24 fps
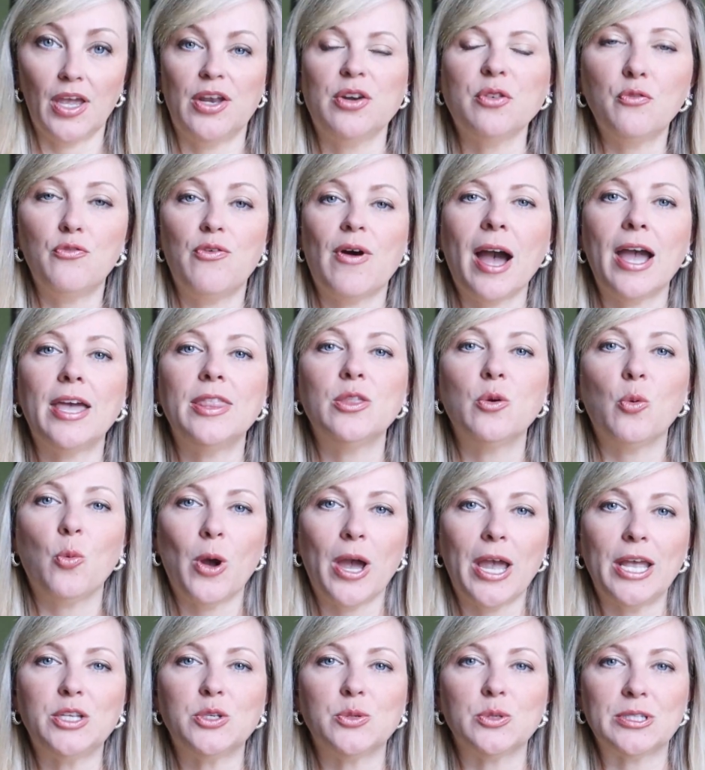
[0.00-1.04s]
and find the
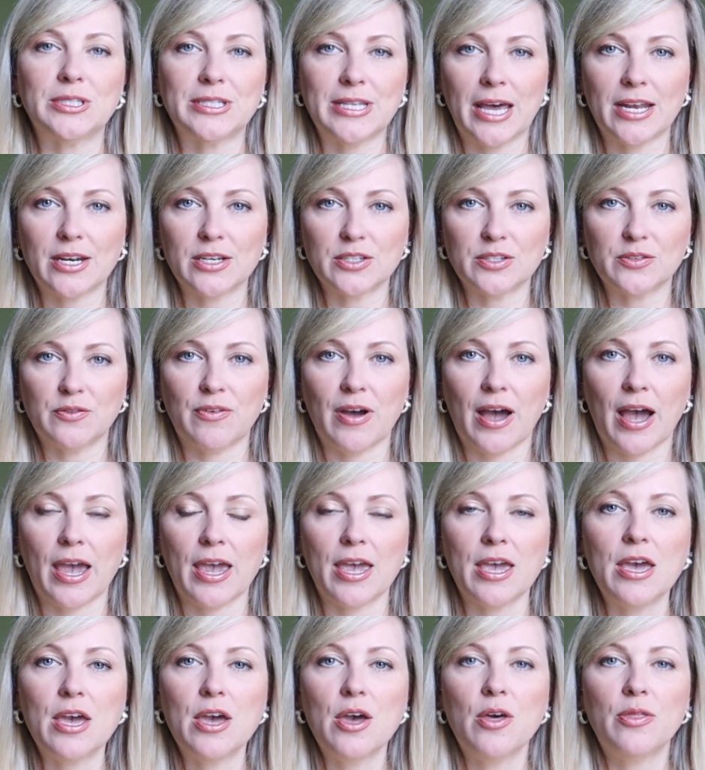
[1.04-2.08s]
way to satisfy
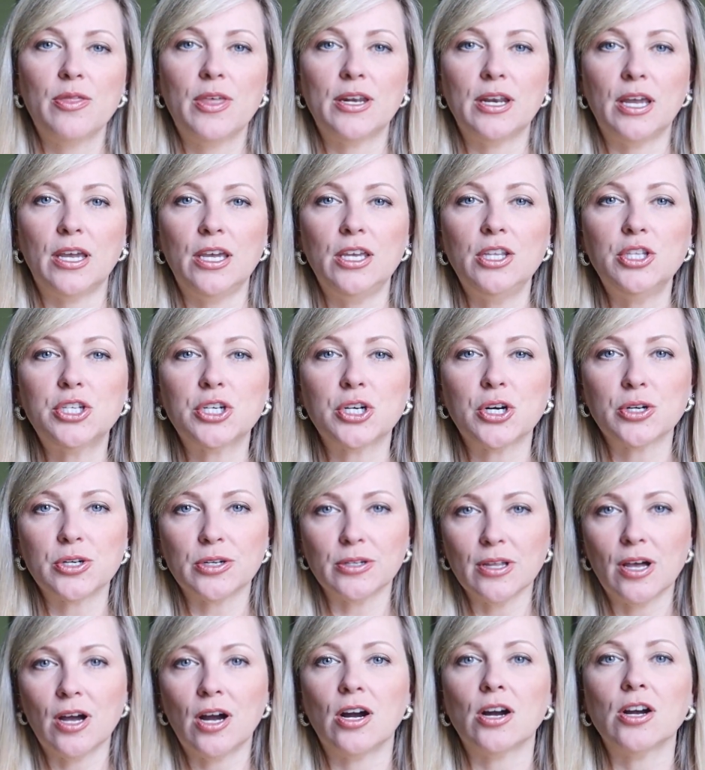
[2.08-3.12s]
that
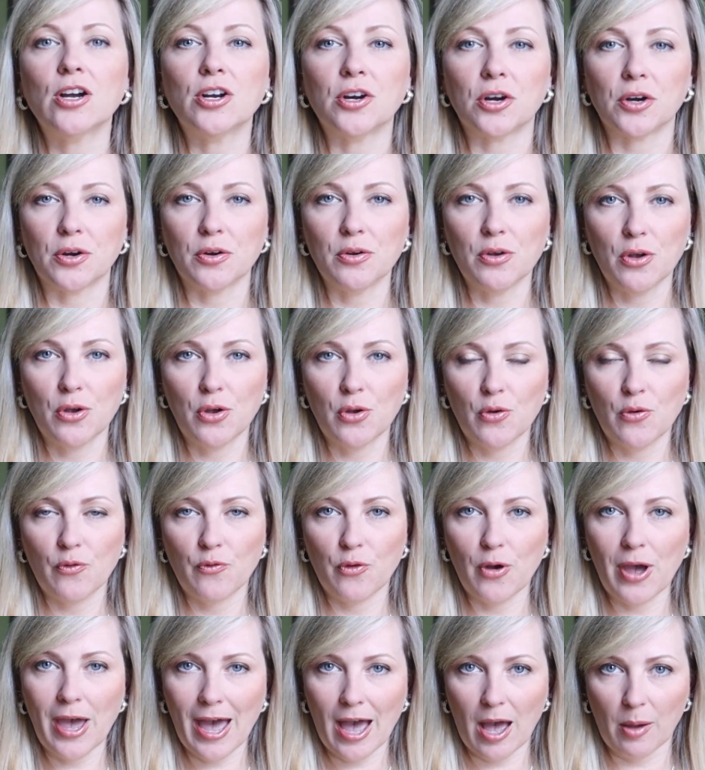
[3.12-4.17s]
internal hunger
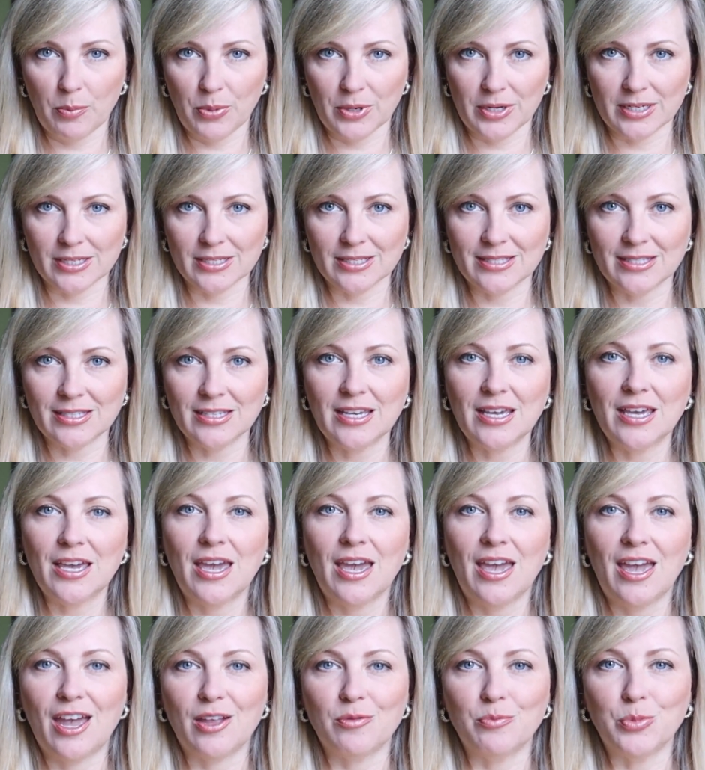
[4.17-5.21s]
for happiness
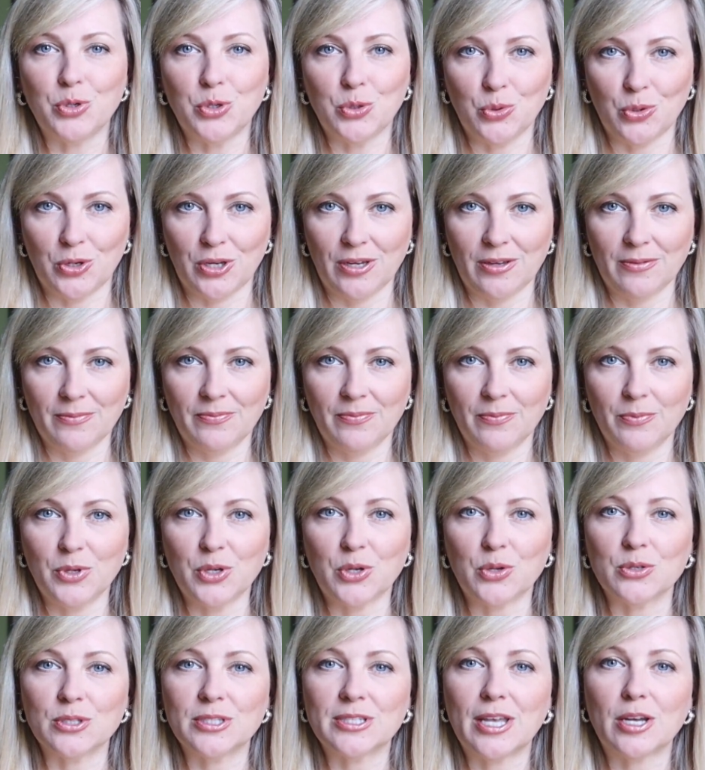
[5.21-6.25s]
and beauty,
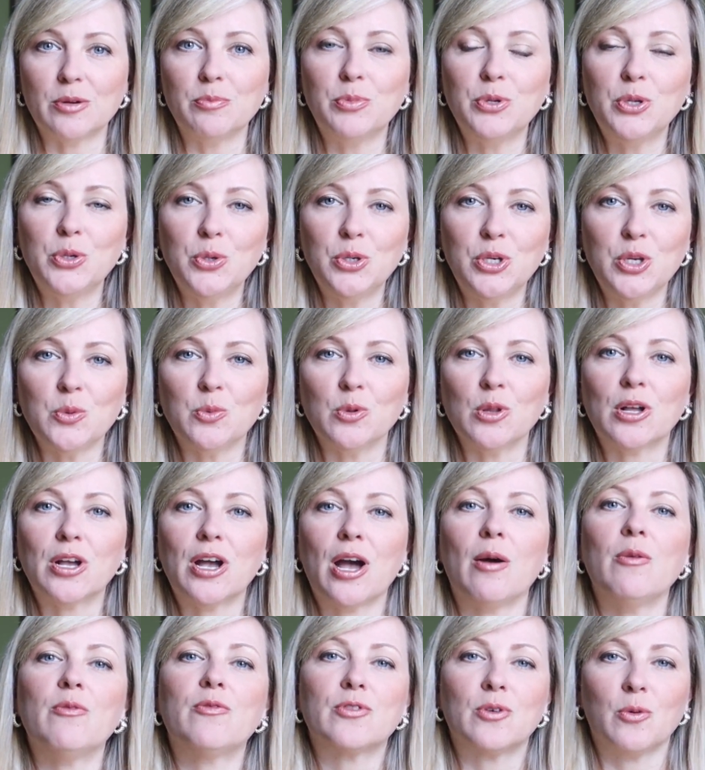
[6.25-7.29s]
because that beauty will
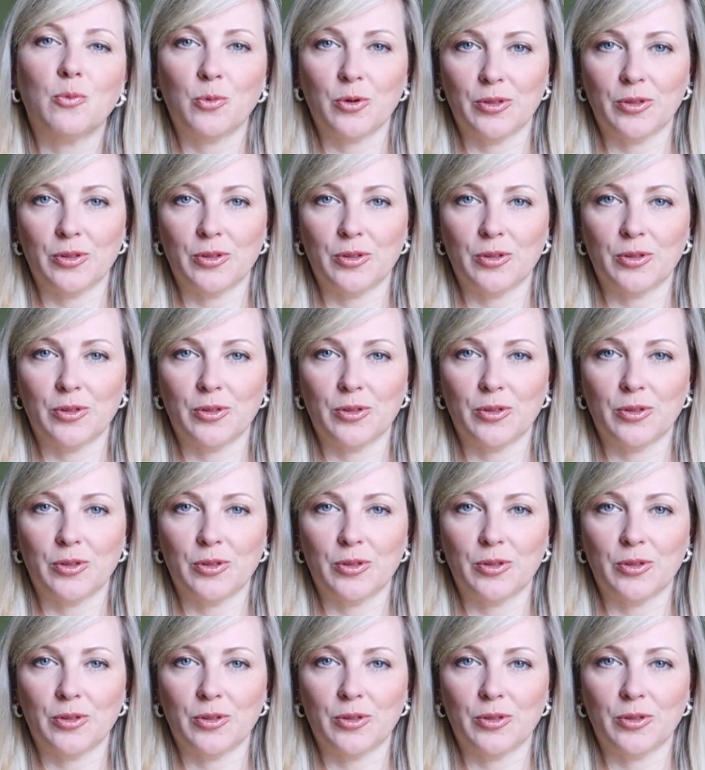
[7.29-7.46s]
come from